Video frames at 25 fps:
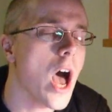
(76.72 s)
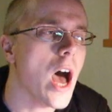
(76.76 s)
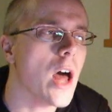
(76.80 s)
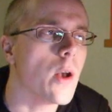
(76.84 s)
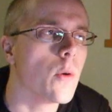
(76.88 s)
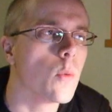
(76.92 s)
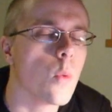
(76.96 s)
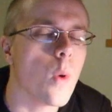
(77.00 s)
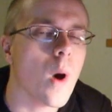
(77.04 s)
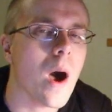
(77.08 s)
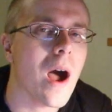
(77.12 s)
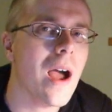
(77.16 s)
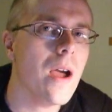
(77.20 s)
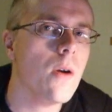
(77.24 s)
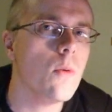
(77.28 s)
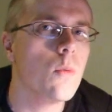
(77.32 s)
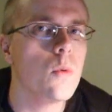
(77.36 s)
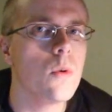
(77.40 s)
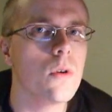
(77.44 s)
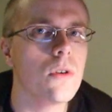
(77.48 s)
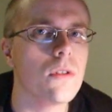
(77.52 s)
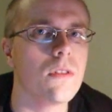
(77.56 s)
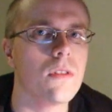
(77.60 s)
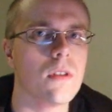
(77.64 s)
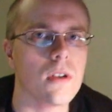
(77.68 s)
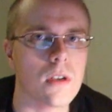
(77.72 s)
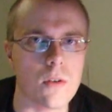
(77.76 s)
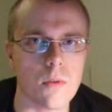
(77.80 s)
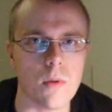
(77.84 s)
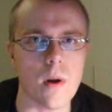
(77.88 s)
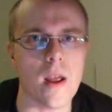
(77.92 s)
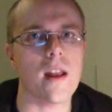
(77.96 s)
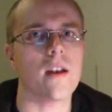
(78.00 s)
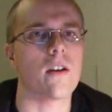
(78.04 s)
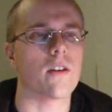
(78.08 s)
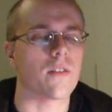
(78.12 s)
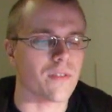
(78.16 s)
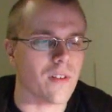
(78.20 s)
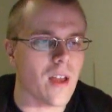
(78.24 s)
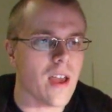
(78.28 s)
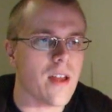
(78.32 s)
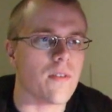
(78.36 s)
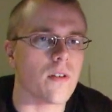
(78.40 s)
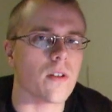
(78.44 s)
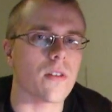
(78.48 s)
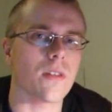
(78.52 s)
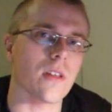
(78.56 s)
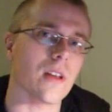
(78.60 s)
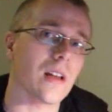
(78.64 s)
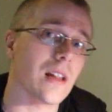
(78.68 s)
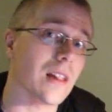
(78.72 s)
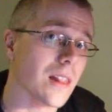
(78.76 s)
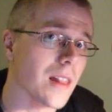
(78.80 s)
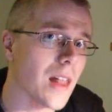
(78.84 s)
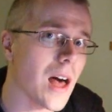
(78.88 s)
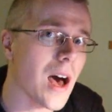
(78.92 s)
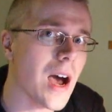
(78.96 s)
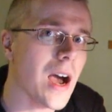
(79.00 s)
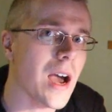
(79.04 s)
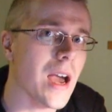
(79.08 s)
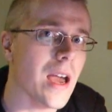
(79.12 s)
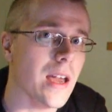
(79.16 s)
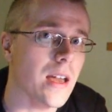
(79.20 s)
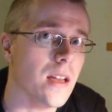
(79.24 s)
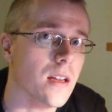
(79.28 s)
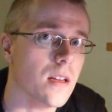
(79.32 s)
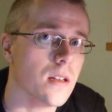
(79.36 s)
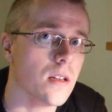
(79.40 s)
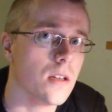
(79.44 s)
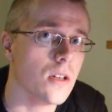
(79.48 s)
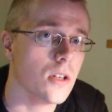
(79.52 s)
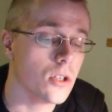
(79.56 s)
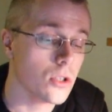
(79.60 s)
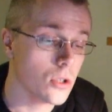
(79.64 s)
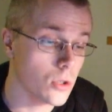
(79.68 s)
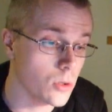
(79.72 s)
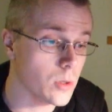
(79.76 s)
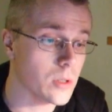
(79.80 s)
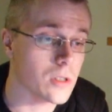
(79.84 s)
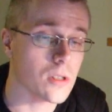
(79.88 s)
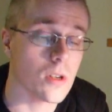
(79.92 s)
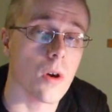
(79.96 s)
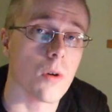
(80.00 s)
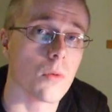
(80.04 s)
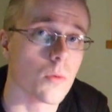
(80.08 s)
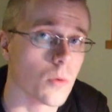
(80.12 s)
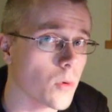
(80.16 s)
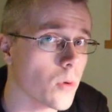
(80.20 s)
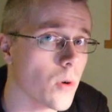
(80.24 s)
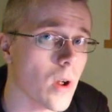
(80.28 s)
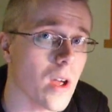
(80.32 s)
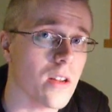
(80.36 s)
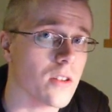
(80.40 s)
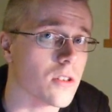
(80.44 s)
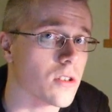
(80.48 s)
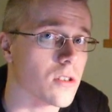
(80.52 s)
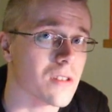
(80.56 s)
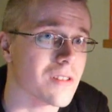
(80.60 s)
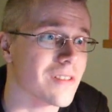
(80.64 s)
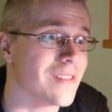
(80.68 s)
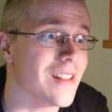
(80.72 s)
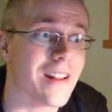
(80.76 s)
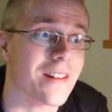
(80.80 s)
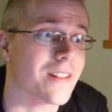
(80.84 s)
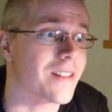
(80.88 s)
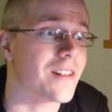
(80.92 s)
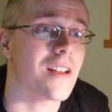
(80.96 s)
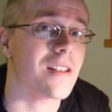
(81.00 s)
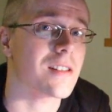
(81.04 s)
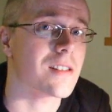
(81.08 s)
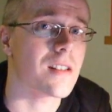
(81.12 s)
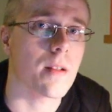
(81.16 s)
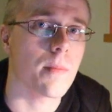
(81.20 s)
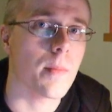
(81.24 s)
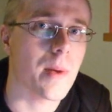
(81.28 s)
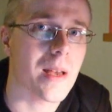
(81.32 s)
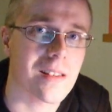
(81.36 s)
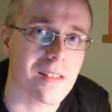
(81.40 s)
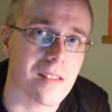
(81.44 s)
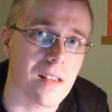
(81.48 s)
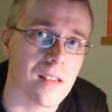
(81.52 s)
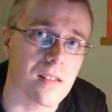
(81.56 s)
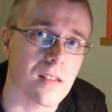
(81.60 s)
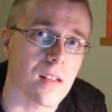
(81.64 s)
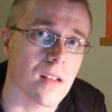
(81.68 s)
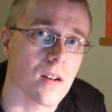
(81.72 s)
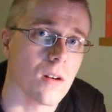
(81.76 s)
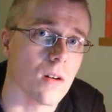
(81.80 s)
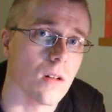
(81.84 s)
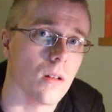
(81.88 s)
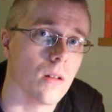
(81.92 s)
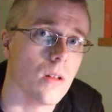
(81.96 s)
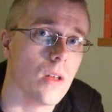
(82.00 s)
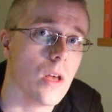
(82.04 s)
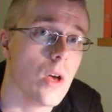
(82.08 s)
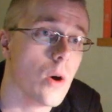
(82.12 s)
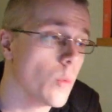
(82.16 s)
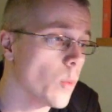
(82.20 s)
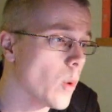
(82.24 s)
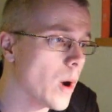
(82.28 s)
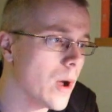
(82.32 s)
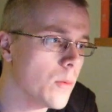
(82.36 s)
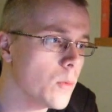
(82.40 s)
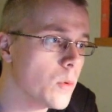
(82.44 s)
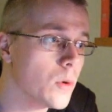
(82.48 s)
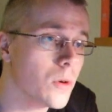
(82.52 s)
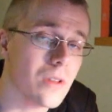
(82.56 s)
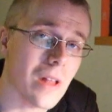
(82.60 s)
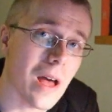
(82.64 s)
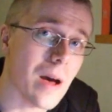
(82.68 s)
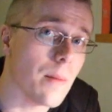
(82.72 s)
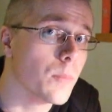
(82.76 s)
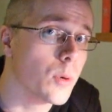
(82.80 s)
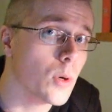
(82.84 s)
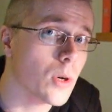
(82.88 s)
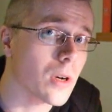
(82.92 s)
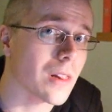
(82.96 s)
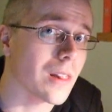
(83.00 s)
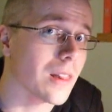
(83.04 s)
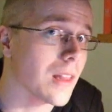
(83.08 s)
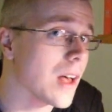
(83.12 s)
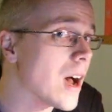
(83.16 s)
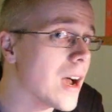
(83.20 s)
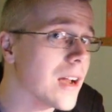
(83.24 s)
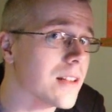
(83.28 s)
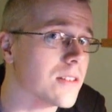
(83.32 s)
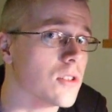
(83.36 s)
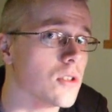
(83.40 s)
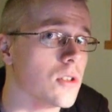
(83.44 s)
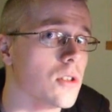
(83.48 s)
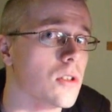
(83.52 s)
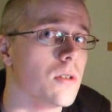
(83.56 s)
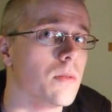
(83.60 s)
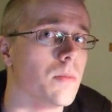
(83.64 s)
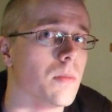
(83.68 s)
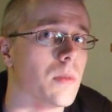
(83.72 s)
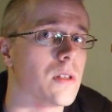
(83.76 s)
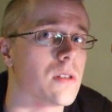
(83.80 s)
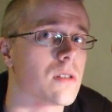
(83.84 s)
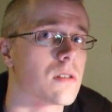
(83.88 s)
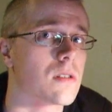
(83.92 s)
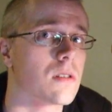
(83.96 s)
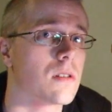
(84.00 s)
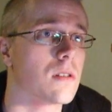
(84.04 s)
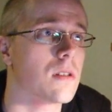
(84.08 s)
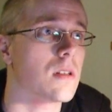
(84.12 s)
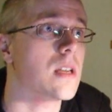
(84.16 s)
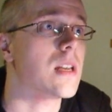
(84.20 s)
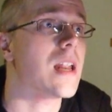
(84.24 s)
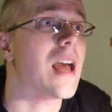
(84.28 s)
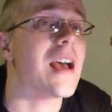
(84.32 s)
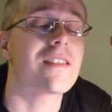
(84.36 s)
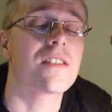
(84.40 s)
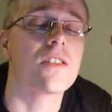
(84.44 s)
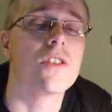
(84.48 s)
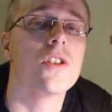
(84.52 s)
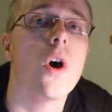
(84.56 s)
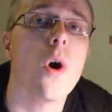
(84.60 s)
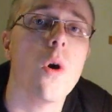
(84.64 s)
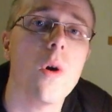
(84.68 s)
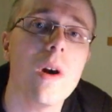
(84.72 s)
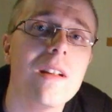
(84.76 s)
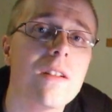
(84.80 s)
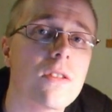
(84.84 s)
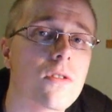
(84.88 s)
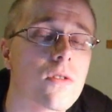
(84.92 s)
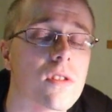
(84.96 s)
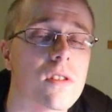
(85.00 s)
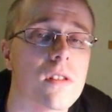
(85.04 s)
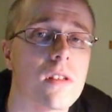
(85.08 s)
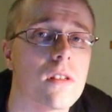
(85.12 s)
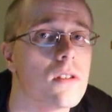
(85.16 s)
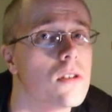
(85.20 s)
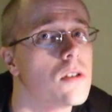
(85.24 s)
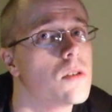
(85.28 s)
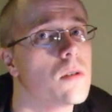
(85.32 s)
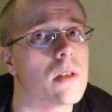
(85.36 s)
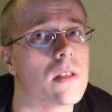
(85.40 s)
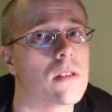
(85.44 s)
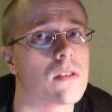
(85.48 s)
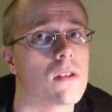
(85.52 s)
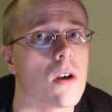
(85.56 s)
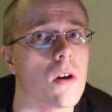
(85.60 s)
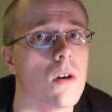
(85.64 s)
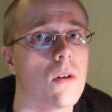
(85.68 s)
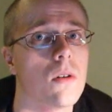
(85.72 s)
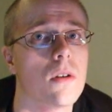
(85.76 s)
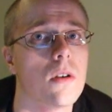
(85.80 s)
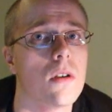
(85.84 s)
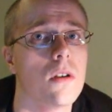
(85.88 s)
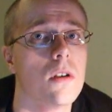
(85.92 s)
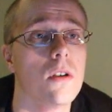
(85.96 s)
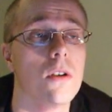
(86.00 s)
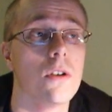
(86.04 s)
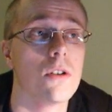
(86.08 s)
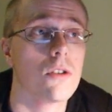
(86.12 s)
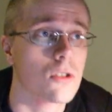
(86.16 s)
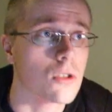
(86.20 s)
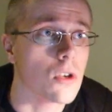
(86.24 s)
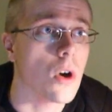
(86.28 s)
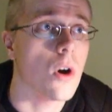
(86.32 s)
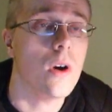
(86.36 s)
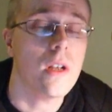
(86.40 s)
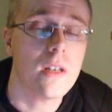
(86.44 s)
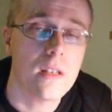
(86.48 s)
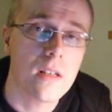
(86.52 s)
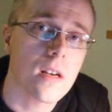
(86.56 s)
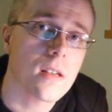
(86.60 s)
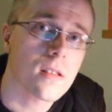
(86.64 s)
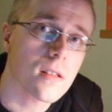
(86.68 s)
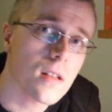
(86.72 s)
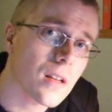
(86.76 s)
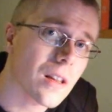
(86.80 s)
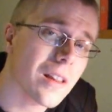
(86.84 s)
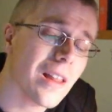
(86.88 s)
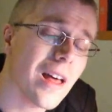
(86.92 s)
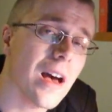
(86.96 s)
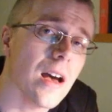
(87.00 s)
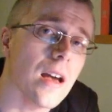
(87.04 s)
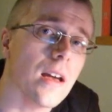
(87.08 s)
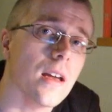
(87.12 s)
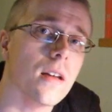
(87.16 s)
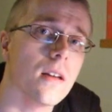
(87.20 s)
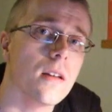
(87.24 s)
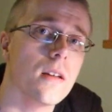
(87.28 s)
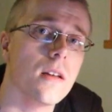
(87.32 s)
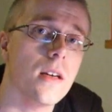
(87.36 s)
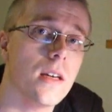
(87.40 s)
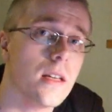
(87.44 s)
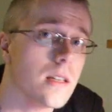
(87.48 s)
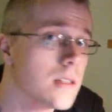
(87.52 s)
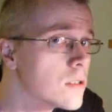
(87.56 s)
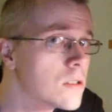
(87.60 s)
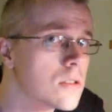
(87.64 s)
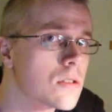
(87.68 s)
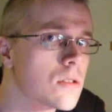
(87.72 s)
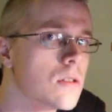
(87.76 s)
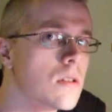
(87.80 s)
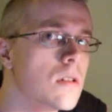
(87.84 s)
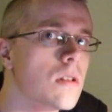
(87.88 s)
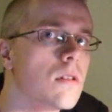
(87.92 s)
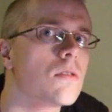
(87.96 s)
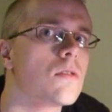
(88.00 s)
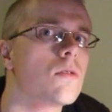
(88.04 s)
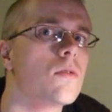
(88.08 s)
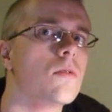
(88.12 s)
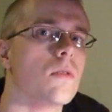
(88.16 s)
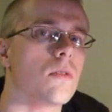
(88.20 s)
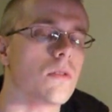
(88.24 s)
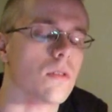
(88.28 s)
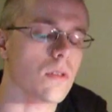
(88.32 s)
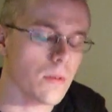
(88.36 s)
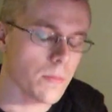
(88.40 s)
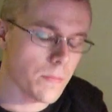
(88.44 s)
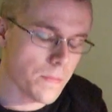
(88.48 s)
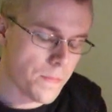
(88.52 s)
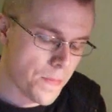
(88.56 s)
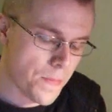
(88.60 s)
And why would the creator of everything lie to his own creations? That does not make sense at all. Why would a book lie to humans? It has no interest in doing so. So it does not lie. It is the truth.